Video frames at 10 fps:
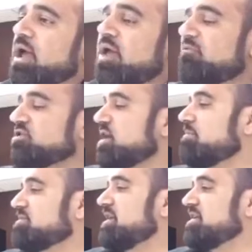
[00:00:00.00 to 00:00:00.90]
if
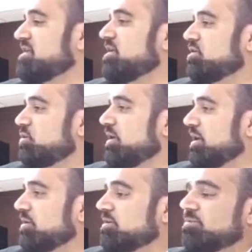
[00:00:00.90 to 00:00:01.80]
Hashem sees that you're
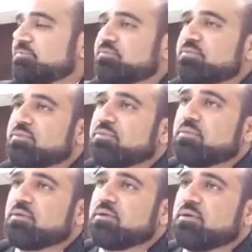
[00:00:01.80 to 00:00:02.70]
doing it,
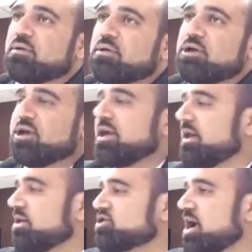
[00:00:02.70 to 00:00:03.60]
you're
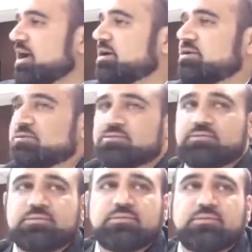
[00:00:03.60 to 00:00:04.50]
getting a check,
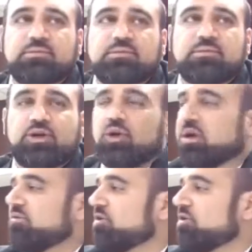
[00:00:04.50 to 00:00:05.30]
you don't